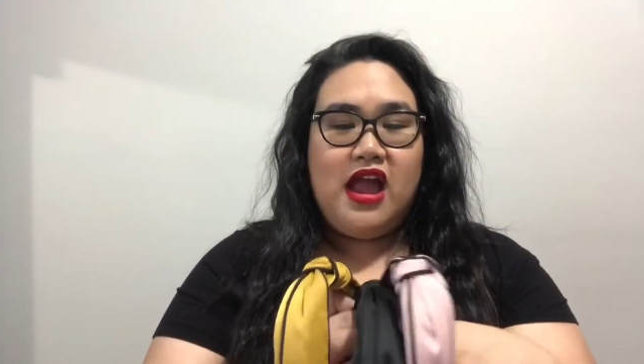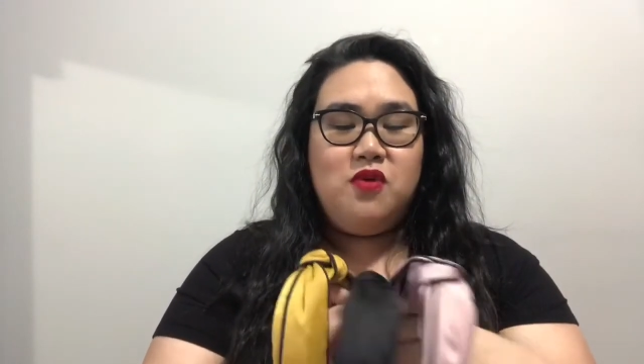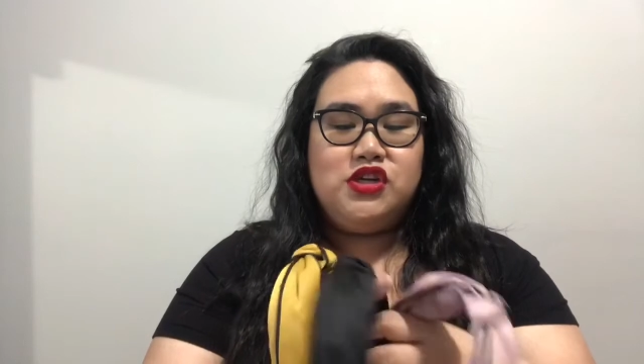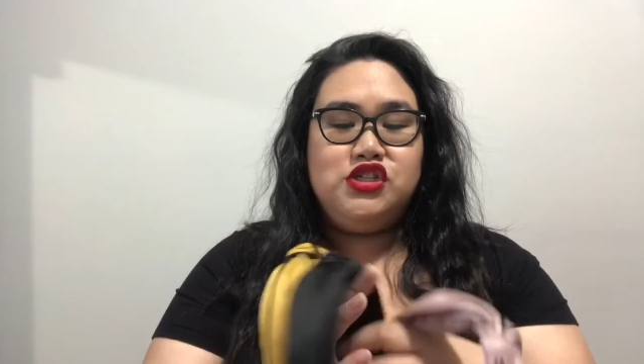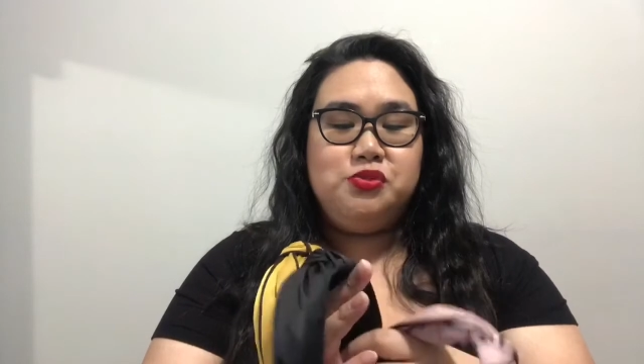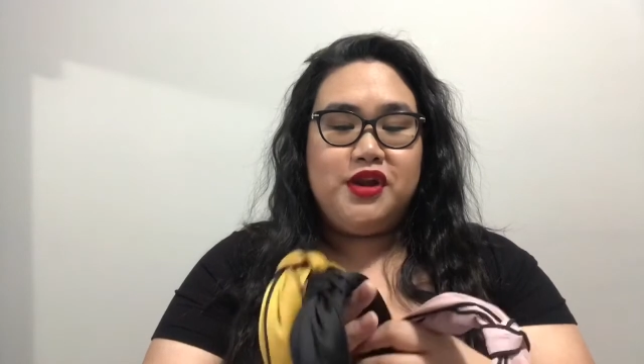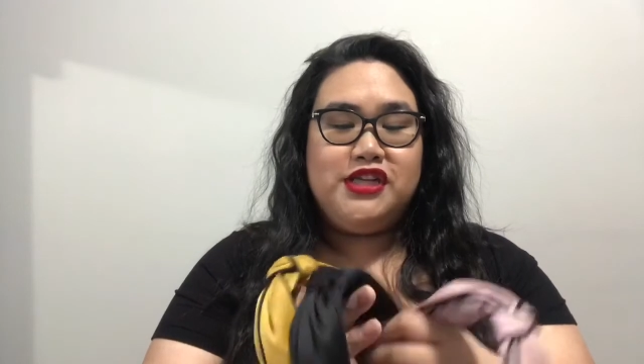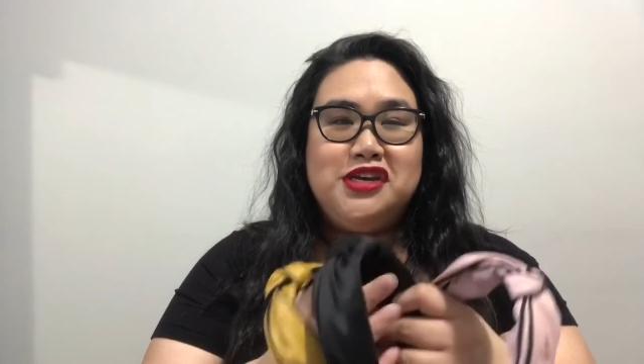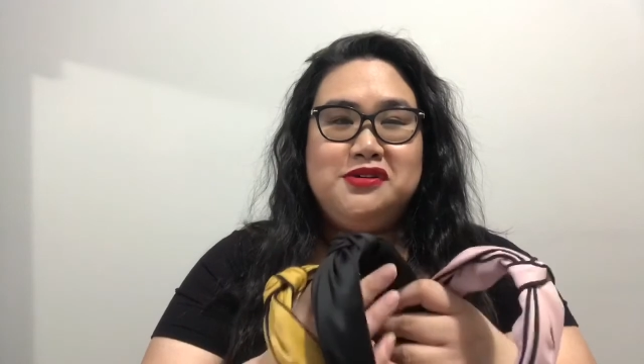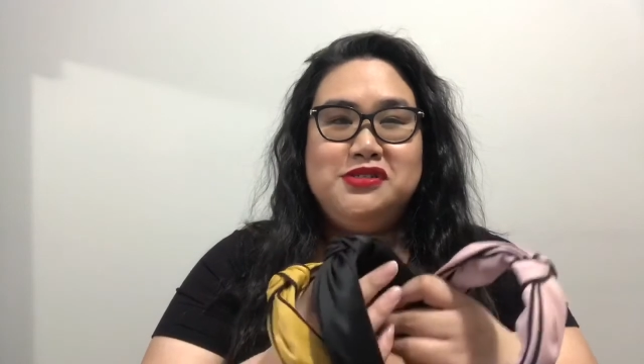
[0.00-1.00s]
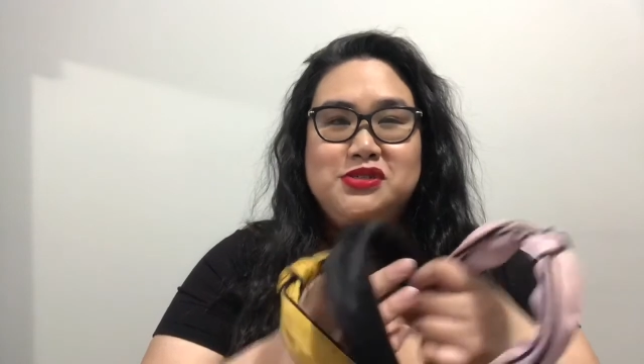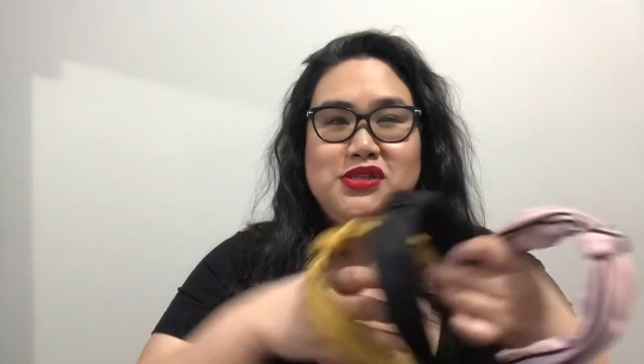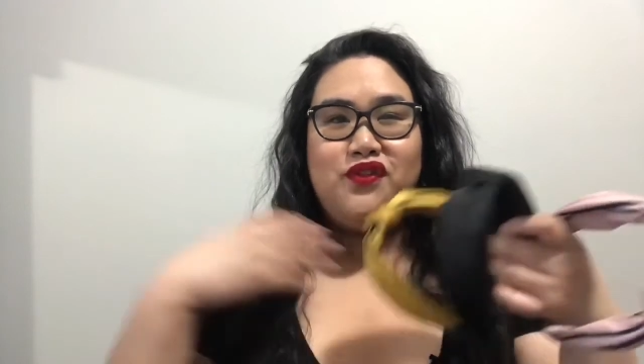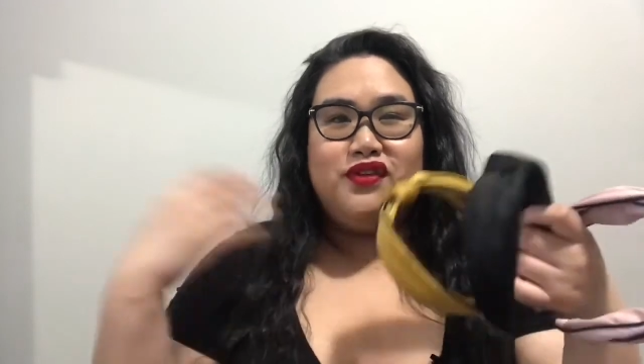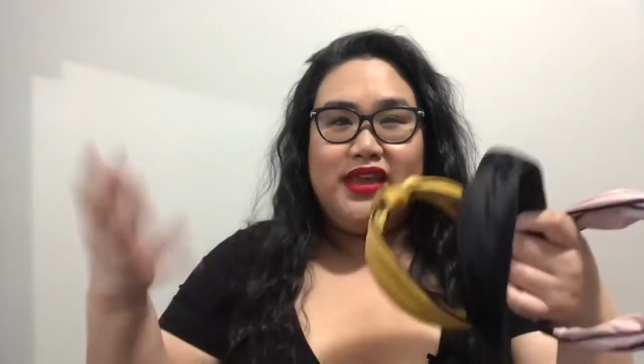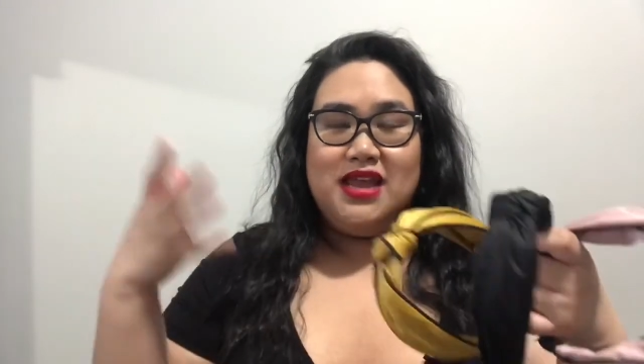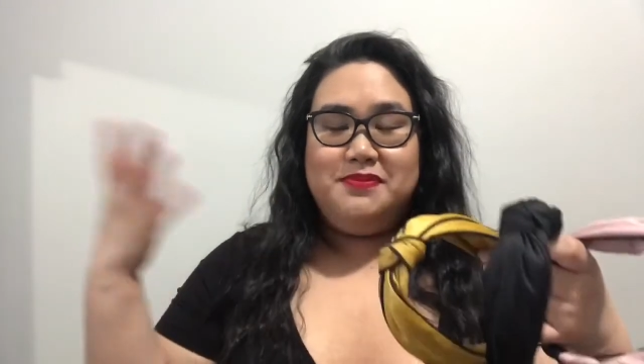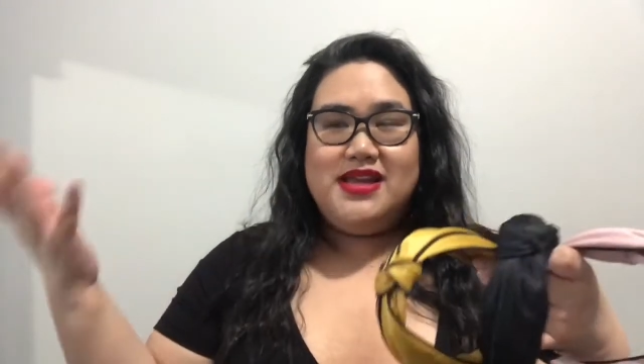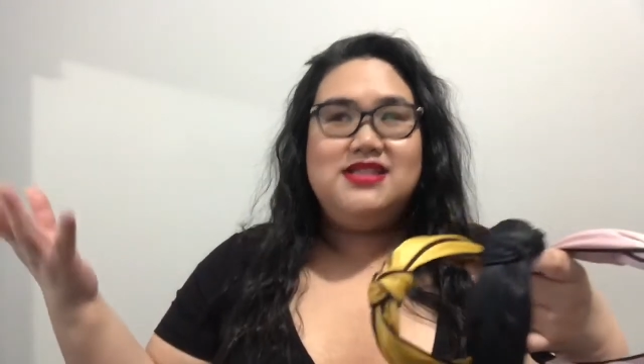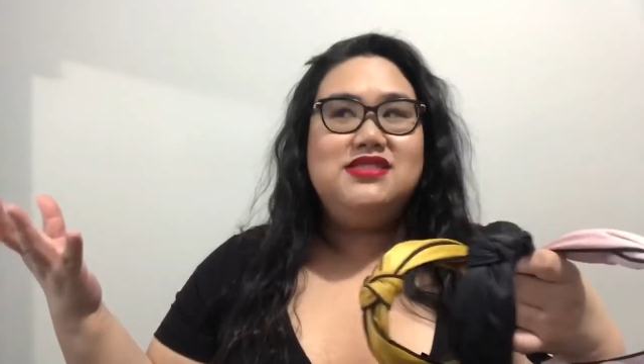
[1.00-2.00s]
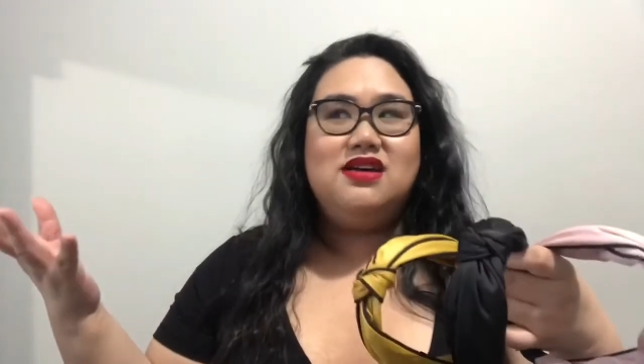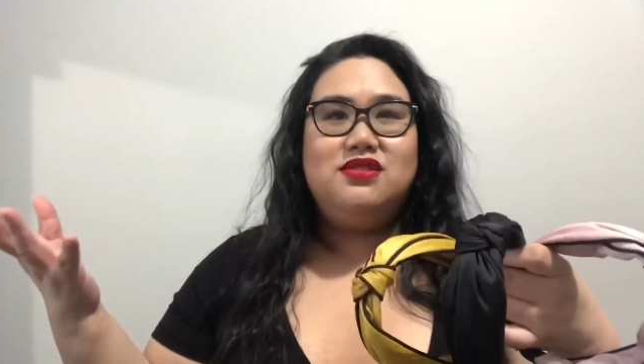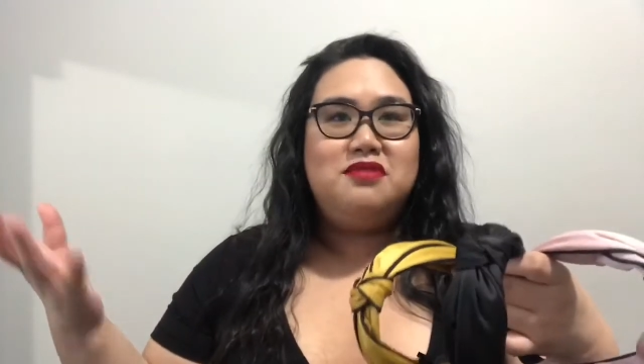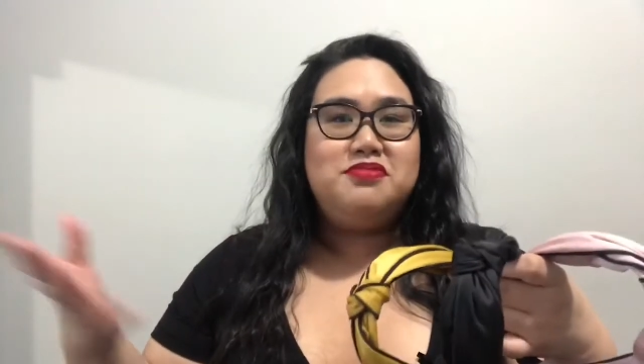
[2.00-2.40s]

I want to branch out into different like headbands out there,